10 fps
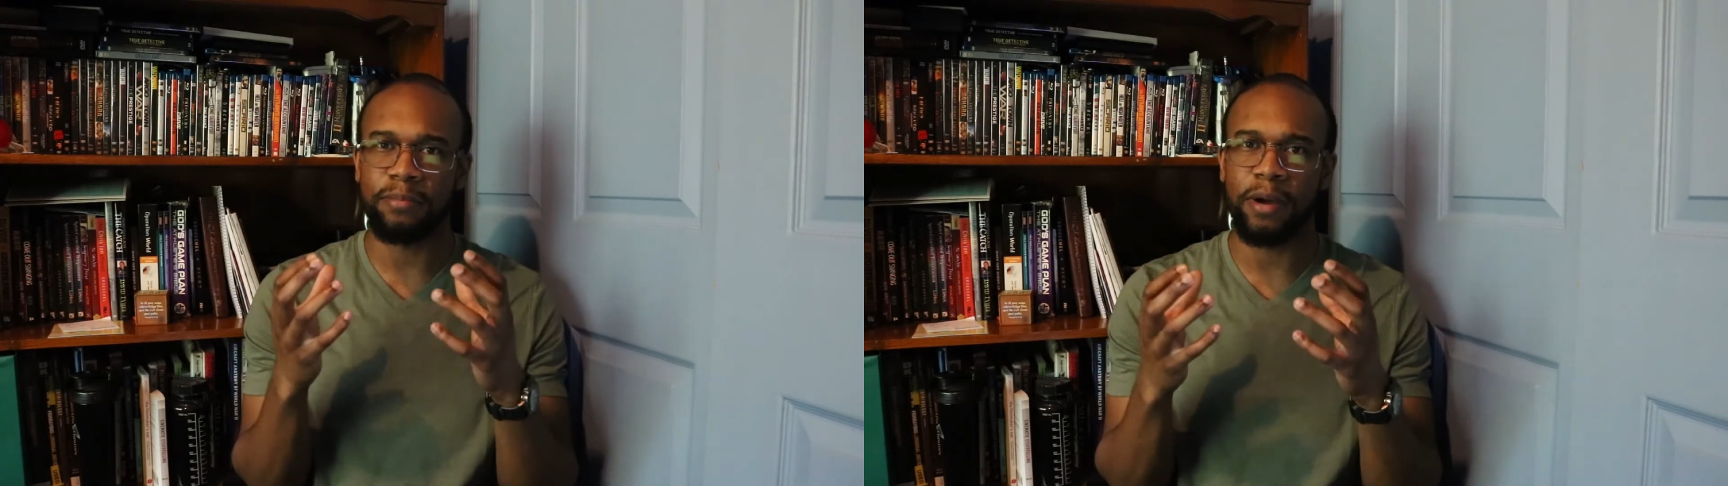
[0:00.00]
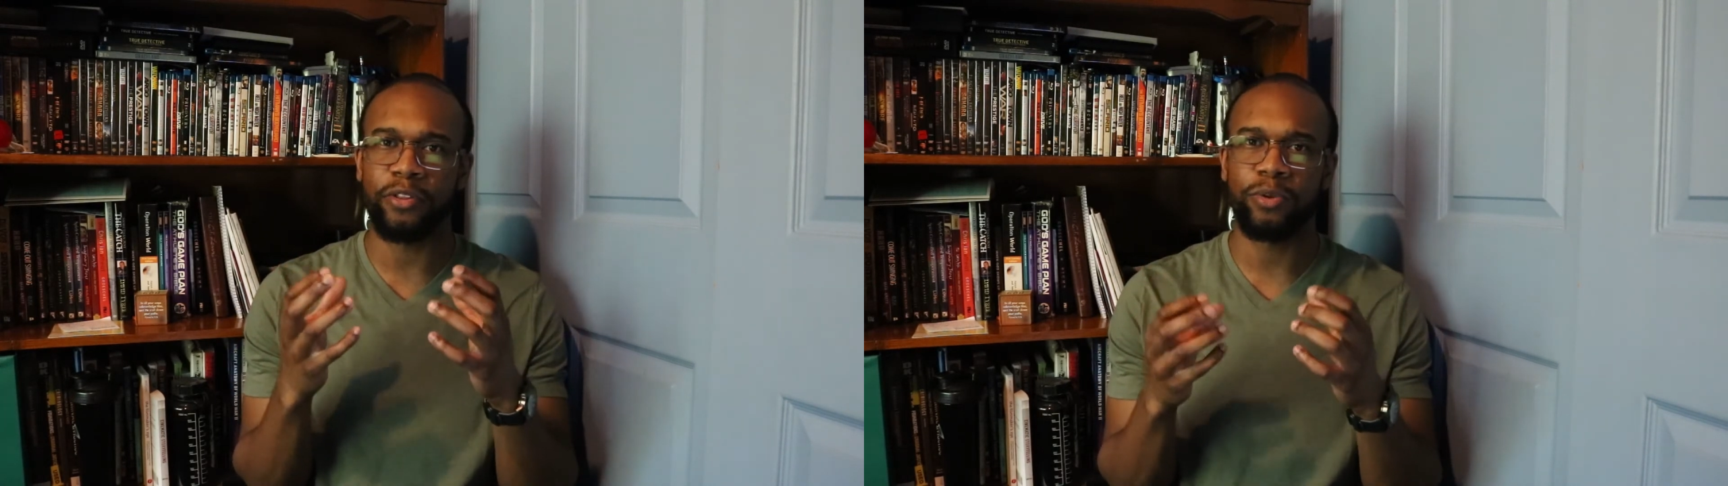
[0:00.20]

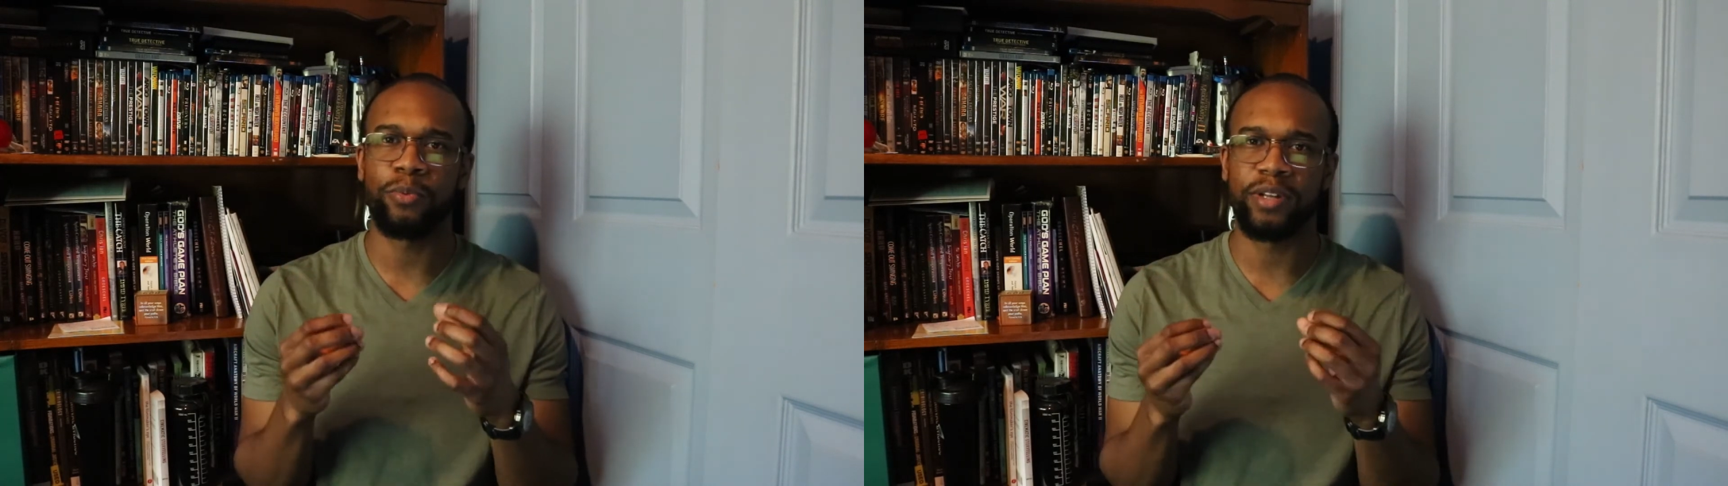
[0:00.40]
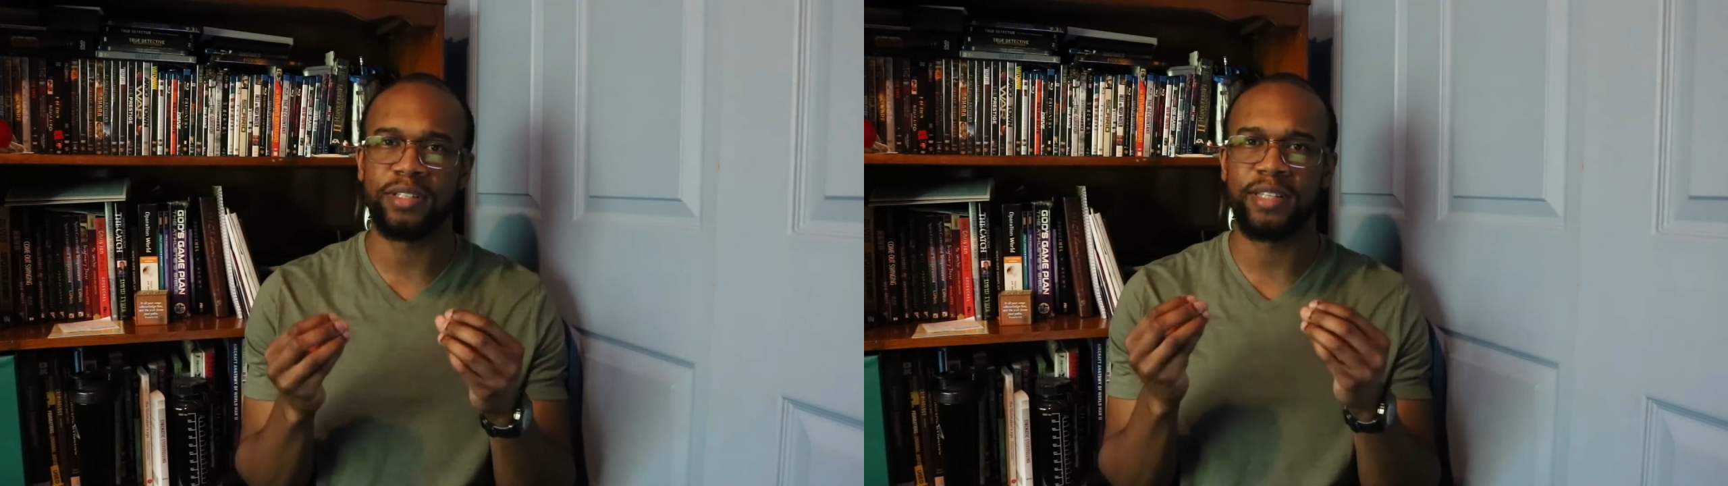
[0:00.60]
about the
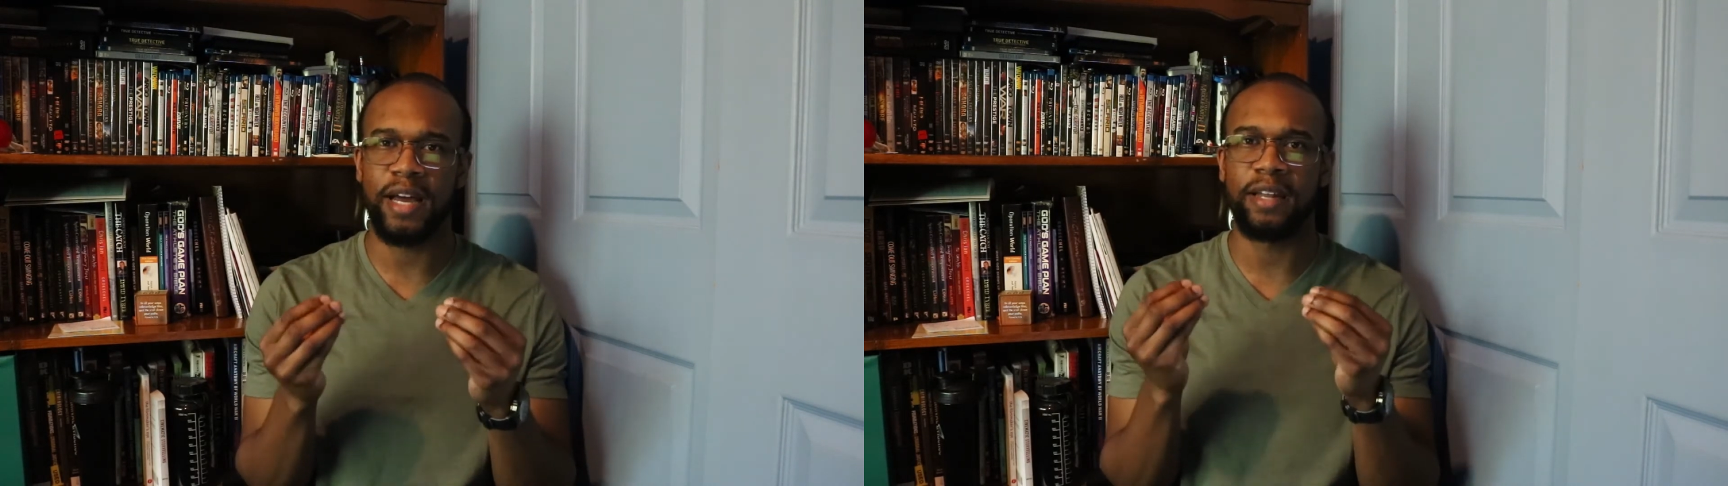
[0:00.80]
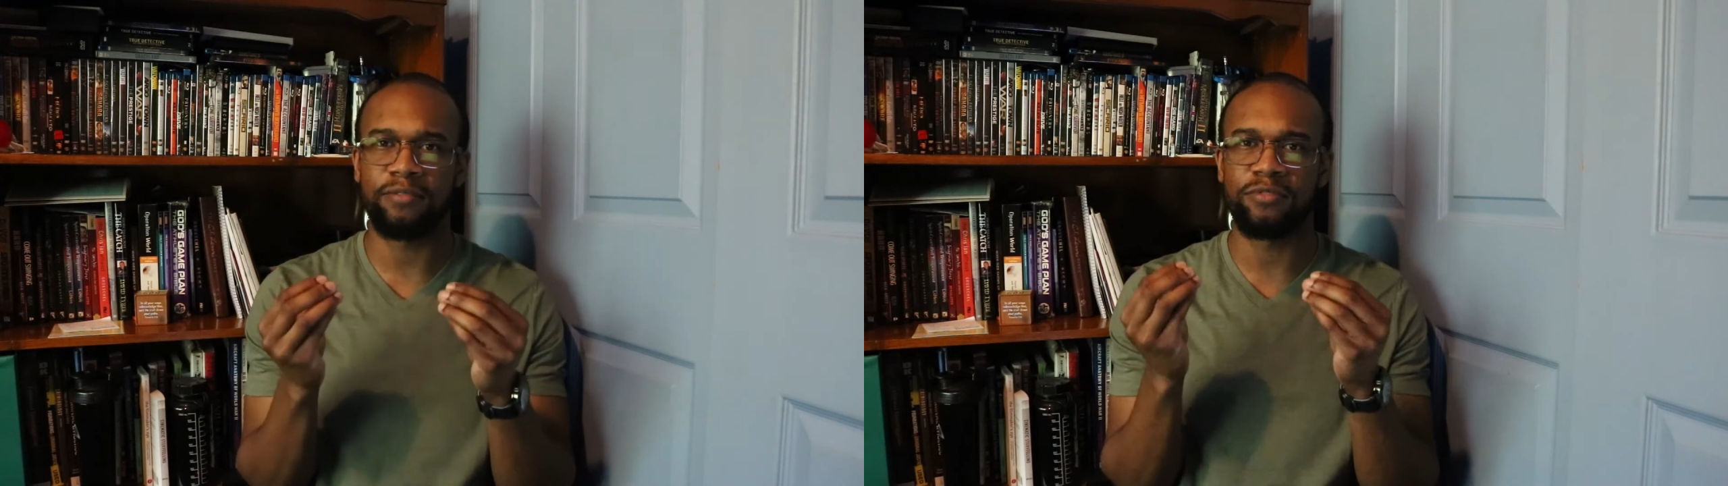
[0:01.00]
ones that